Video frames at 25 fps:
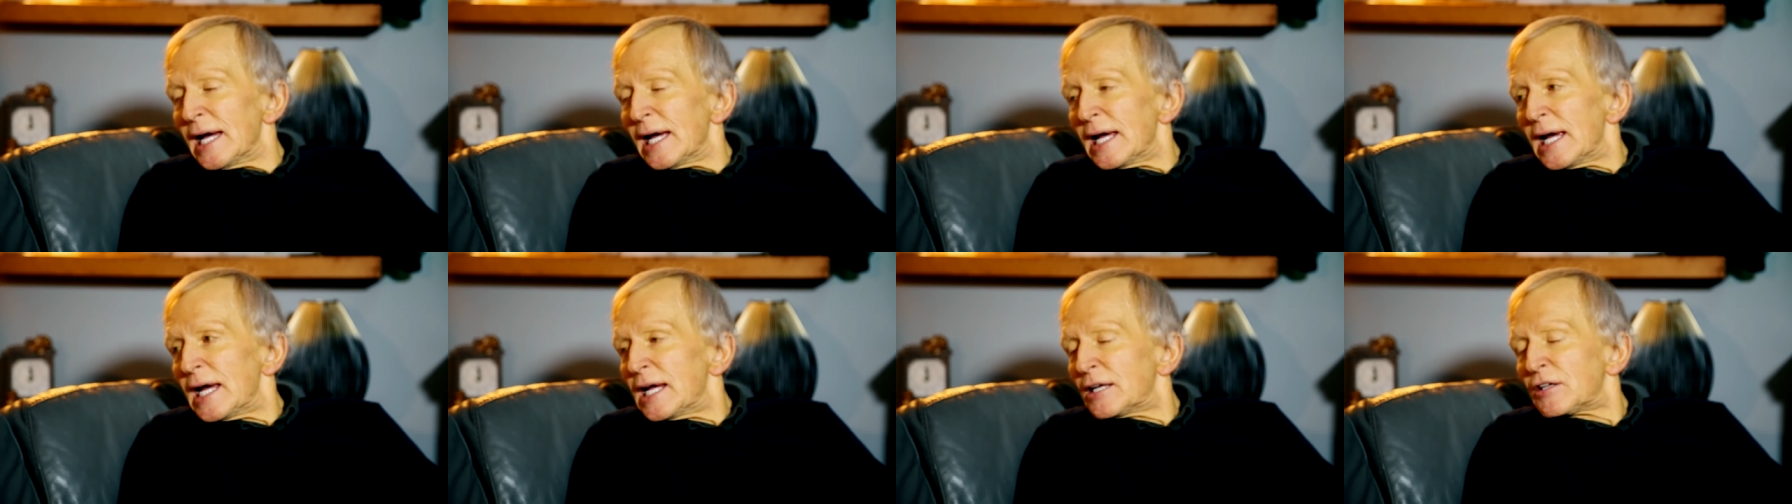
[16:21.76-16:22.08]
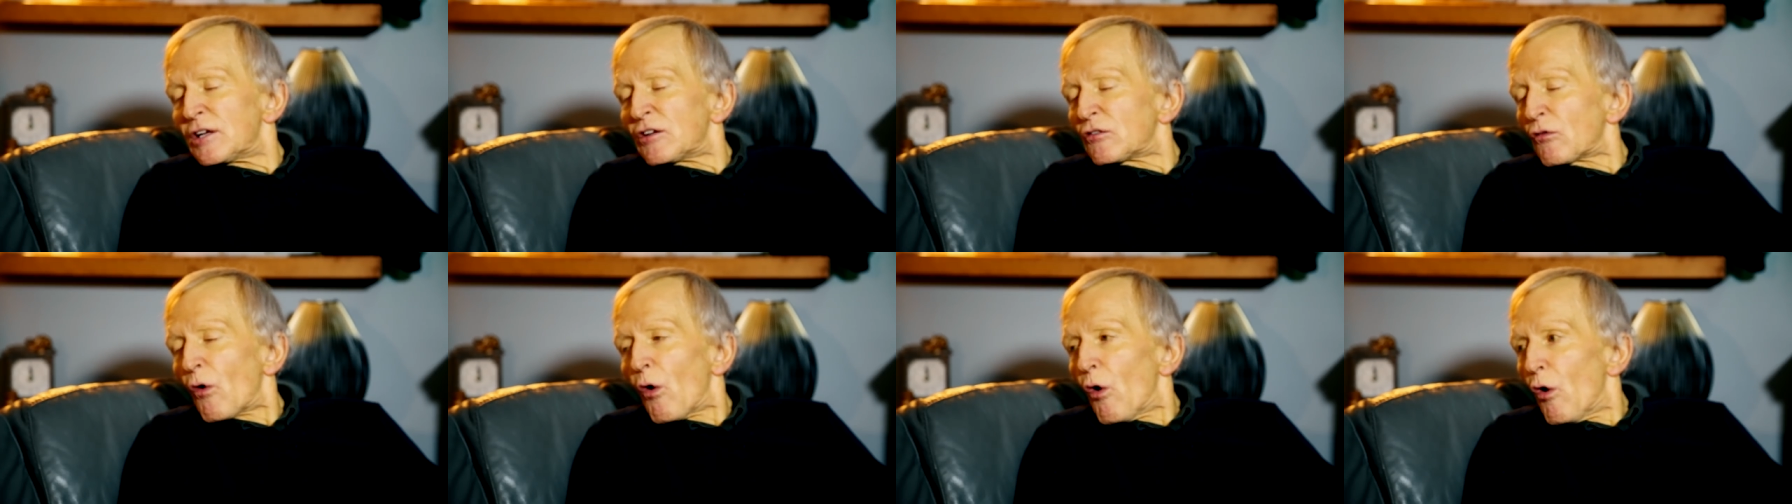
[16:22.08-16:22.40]

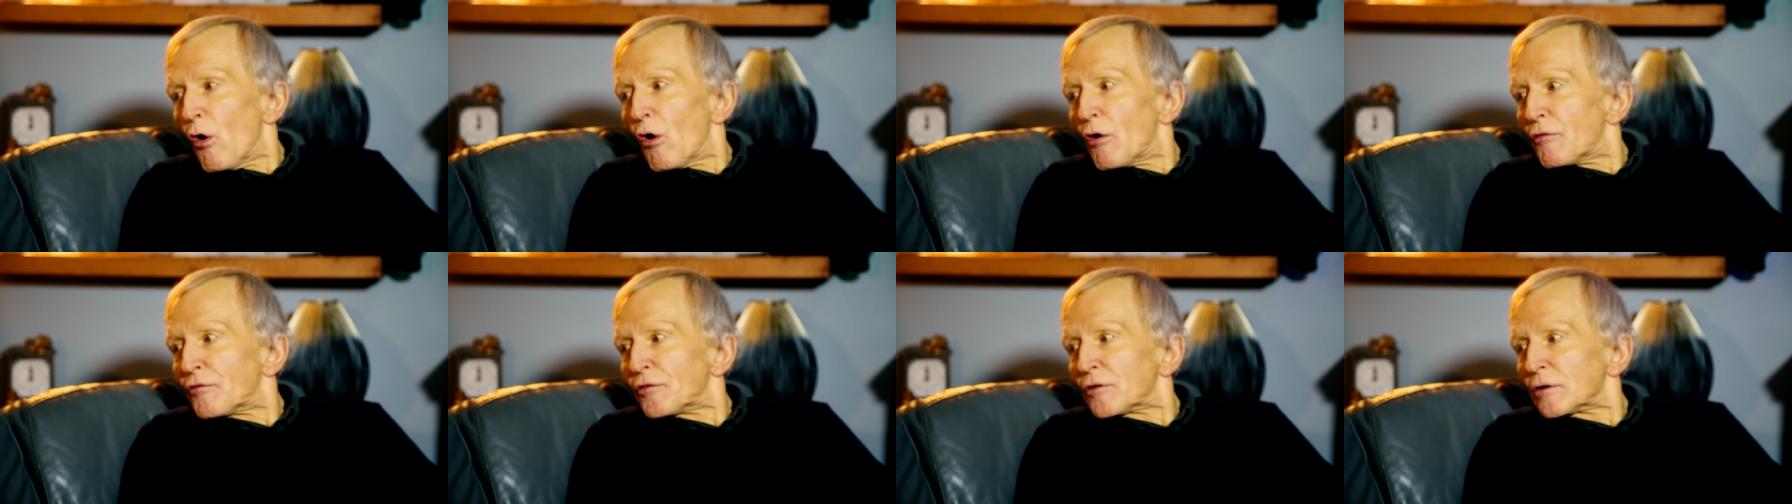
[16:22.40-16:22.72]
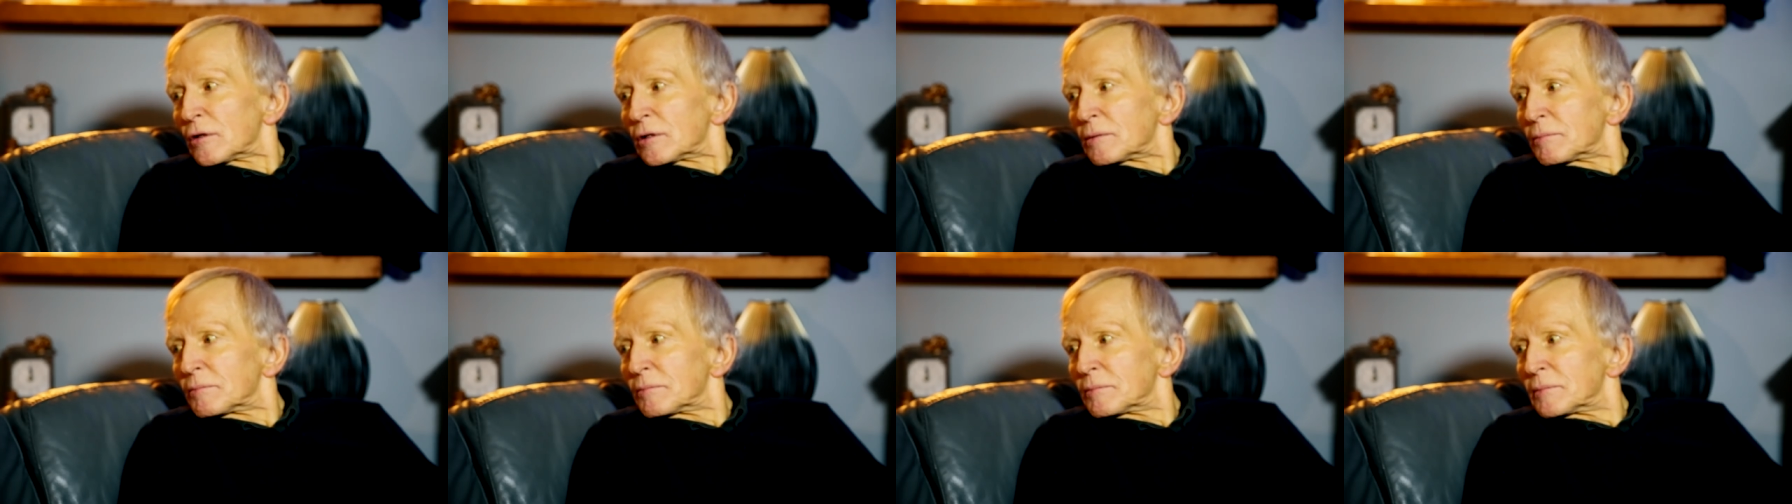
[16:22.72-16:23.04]
It is
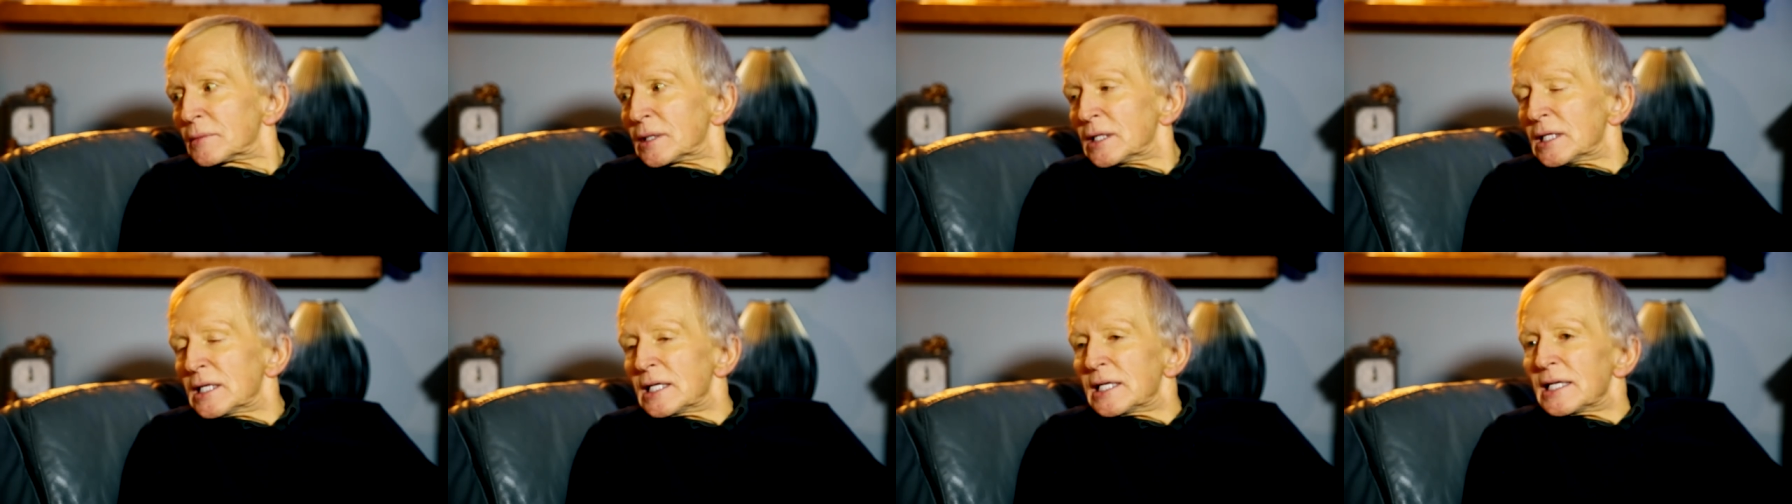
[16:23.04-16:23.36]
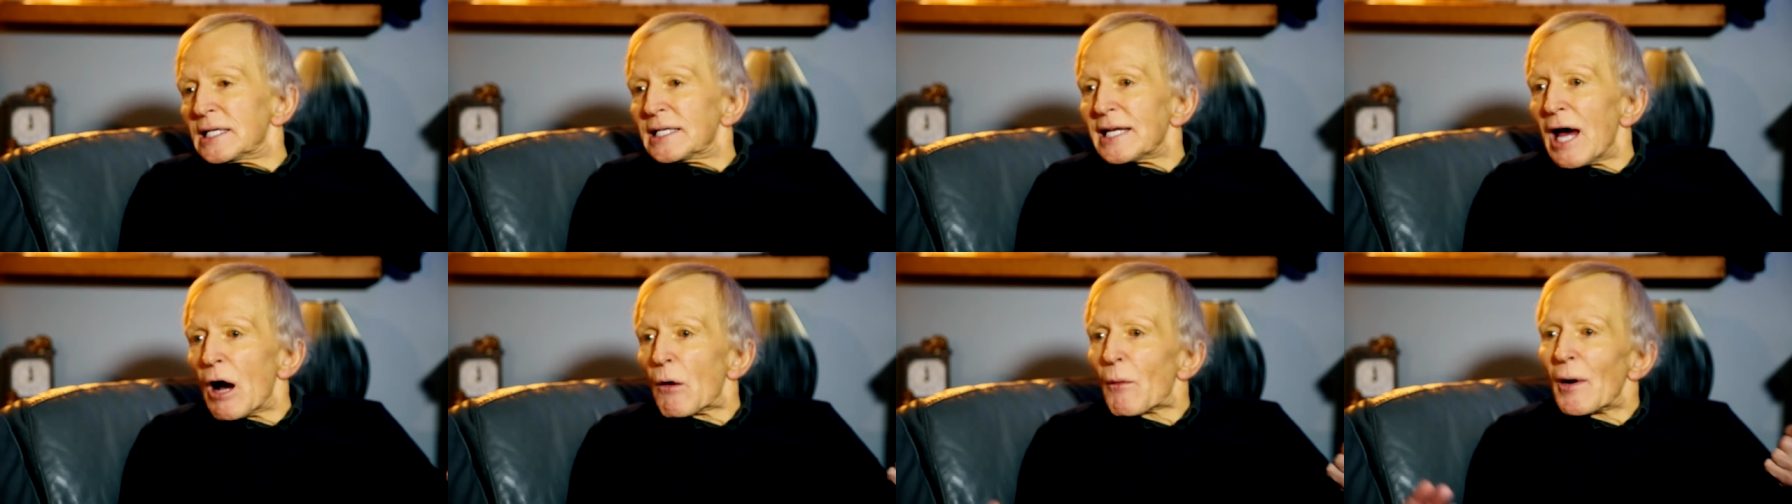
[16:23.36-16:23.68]
awful.
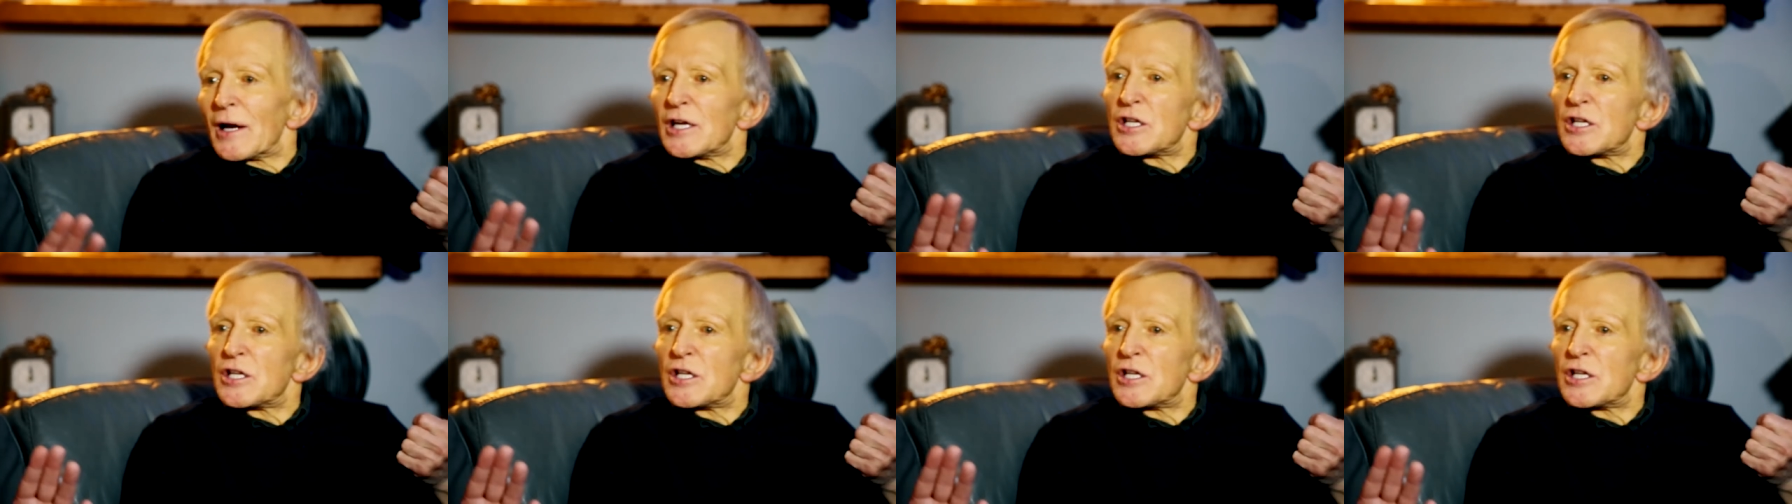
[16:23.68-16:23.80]
Now,